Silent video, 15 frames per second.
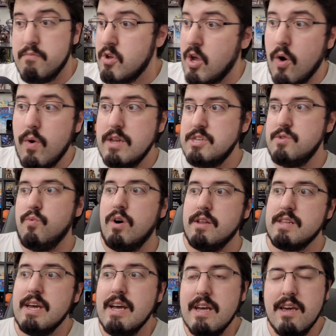Go as you
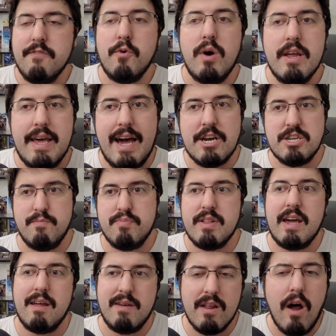want. If you want to actually
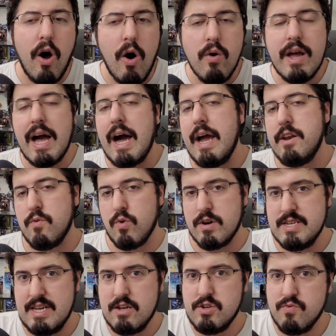play it, it all kind of
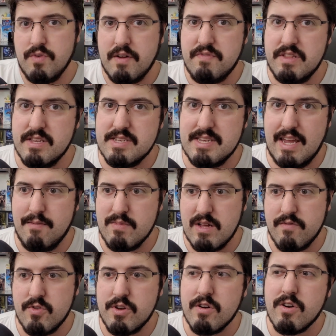works out to roughly the same
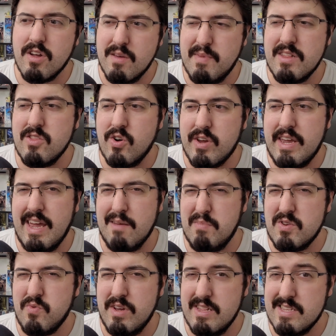level. You're going to be looking at
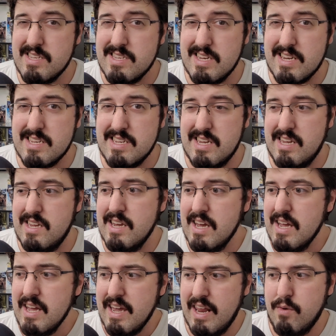between 60,
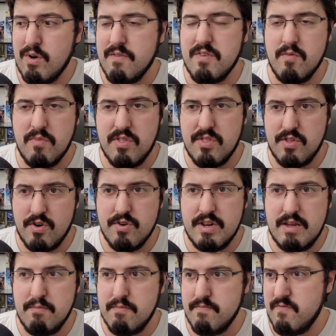anywhere from
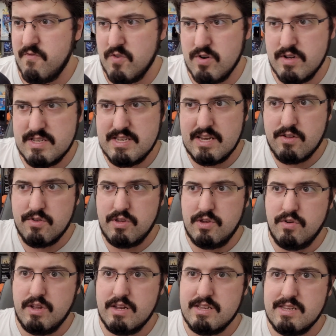30 for a single
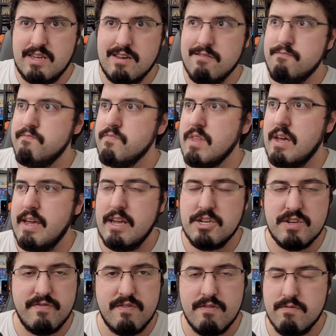unit in
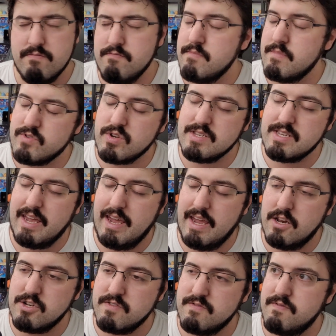Age of
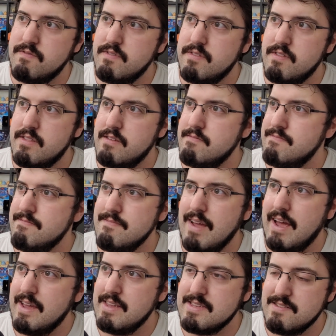
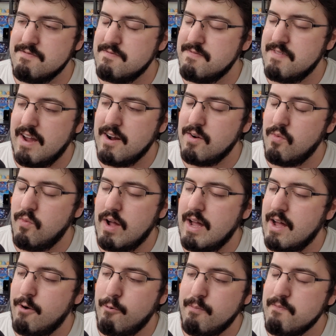Ice and Fire.
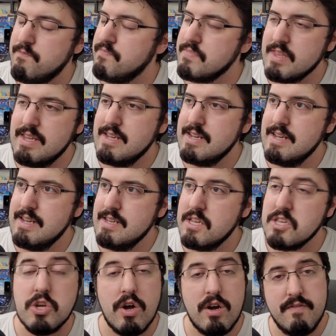Wow.
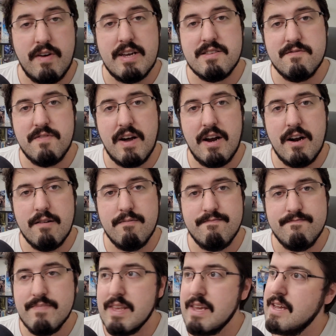Song of Ice and Fire.
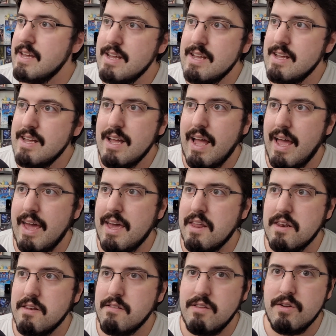
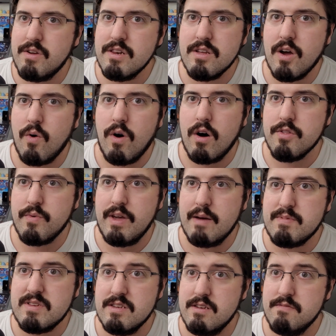And you can go all the way
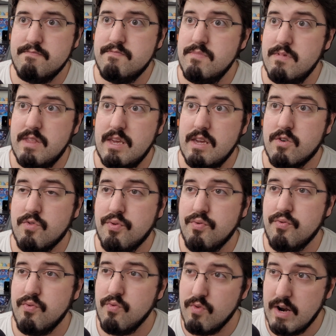up to the
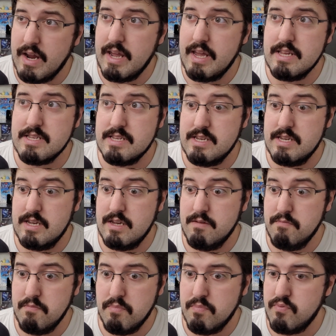crazy
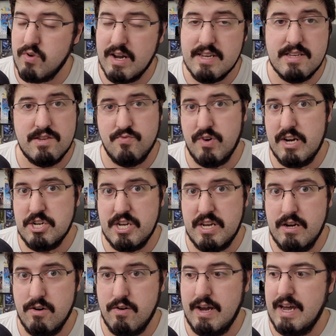prices Raging
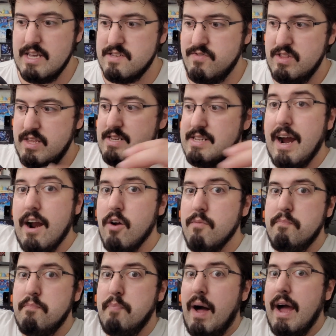Hero has for the entire
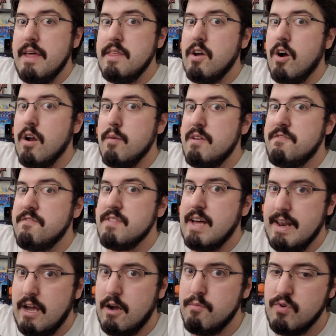Buy the Army
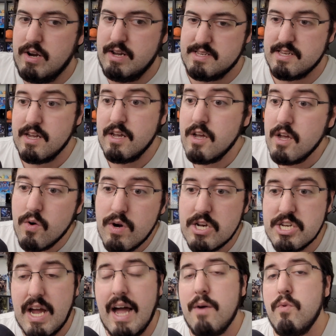flat out price,
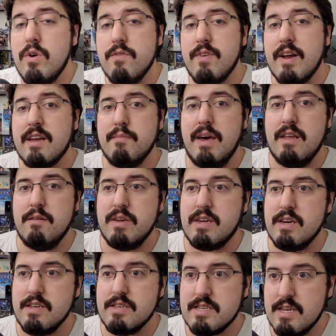which I wouldn't recommend
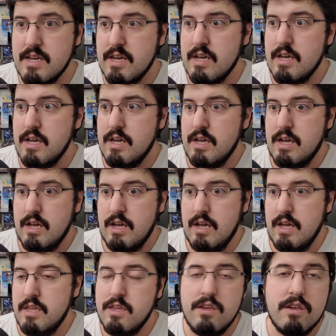because
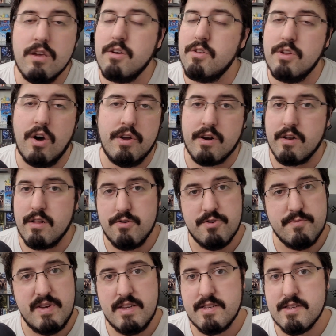you know you're going to
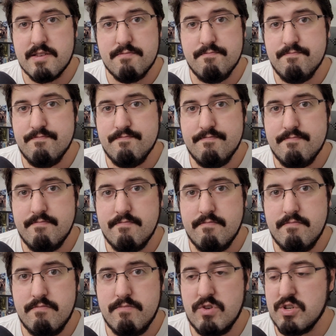lose pieces.
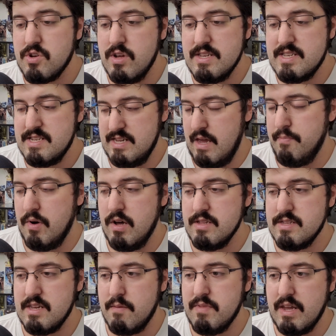You're just going to step on
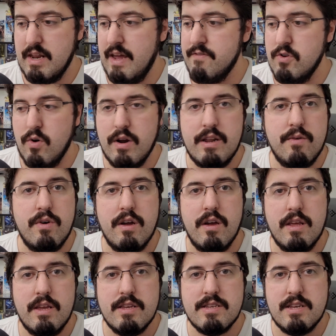something and have no idea what
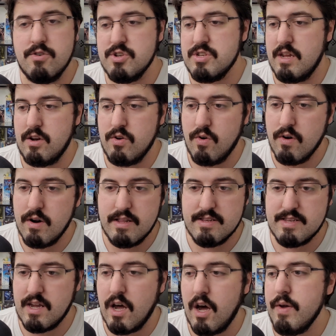it is, and it'll just ignore it. And
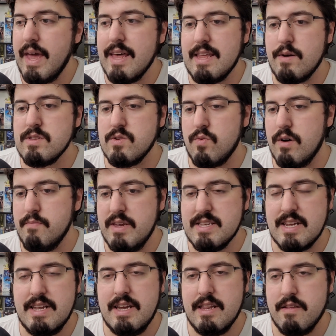it's like, oh yeah, that was the one piece
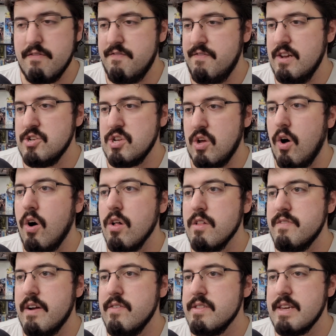I needed to finish all
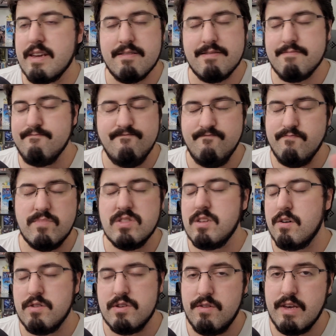of everything. And it's,
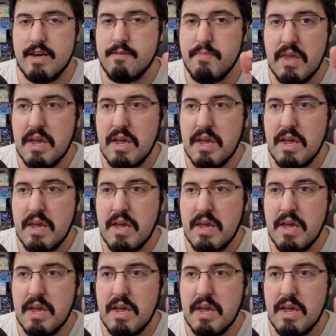don't do that.